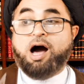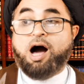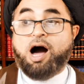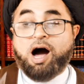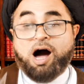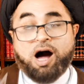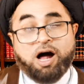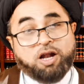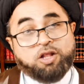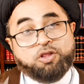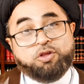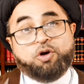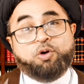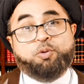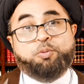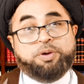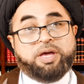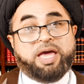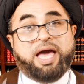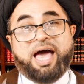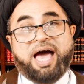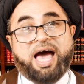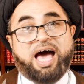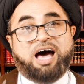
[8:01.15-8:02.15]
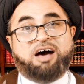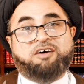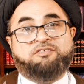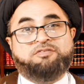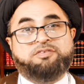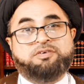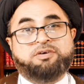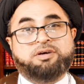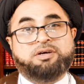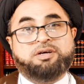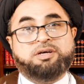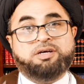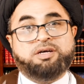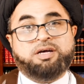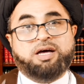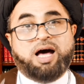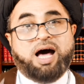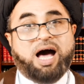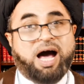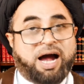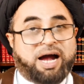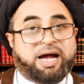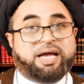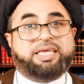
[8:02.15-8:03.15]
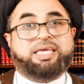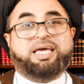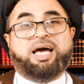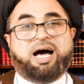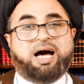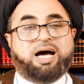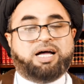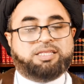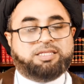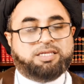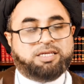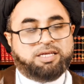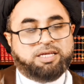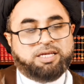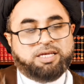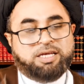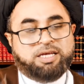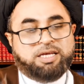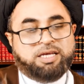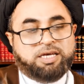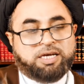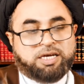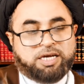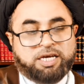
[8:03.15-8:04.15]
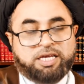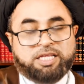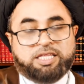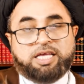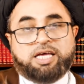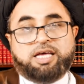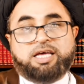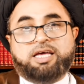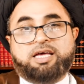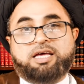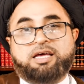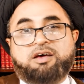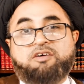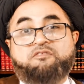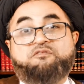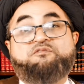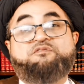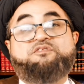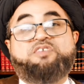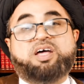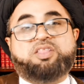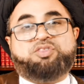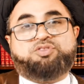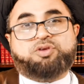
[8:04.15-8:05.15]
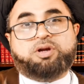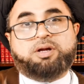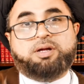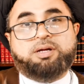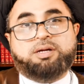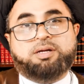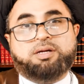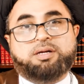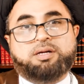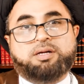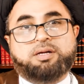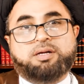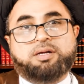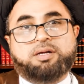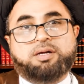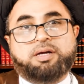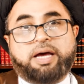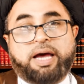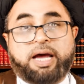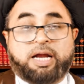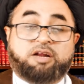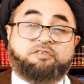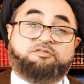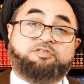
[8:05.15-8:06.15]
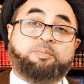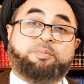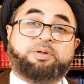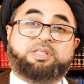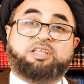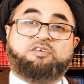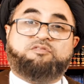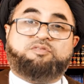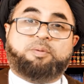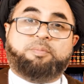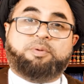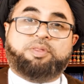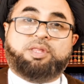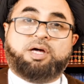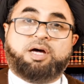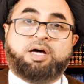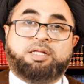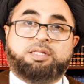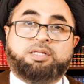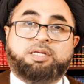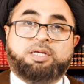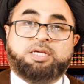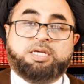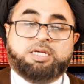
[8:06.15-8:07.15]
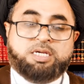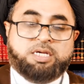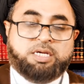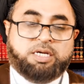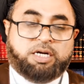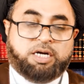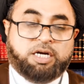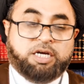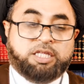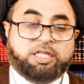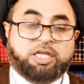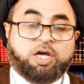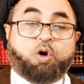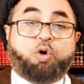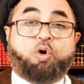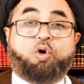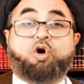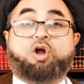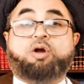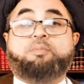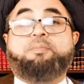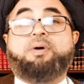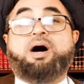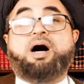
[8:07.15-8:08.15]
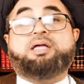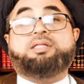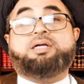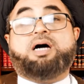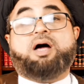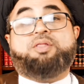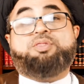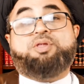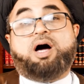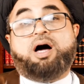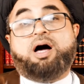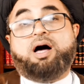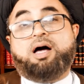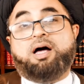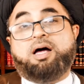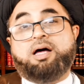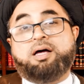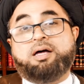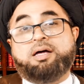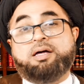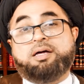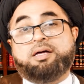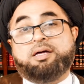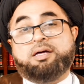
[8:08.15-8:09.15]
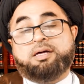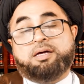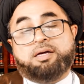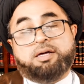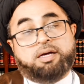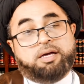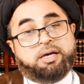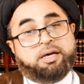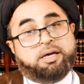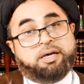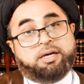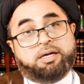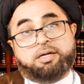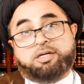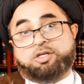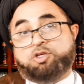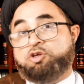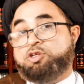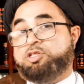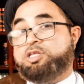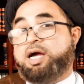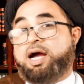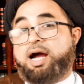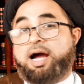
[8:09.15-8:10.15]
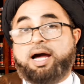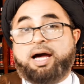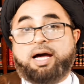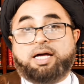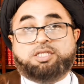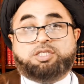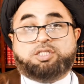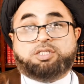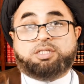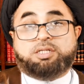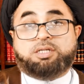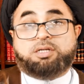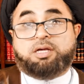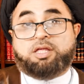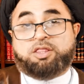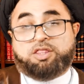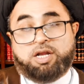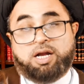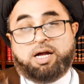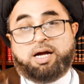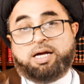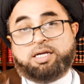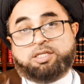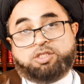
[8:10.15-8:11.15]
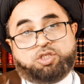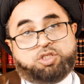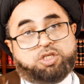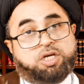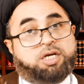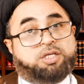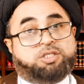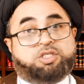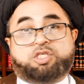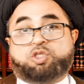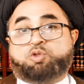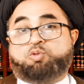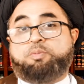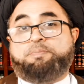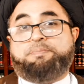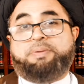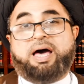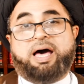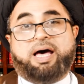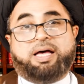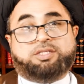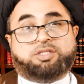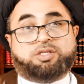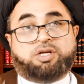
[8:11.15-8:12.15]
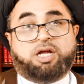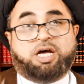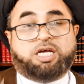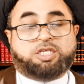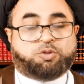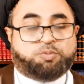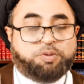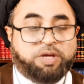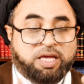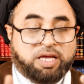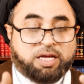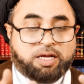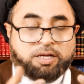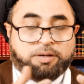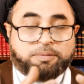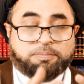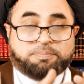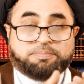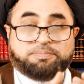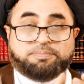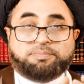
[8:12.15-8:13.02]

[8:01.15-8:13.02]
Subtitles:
Although we have A'yad, Eid Fitr, end of the month of Ramadan, Eid Qurban Adha, during the Hajj, the Hajjah, just we passed last week,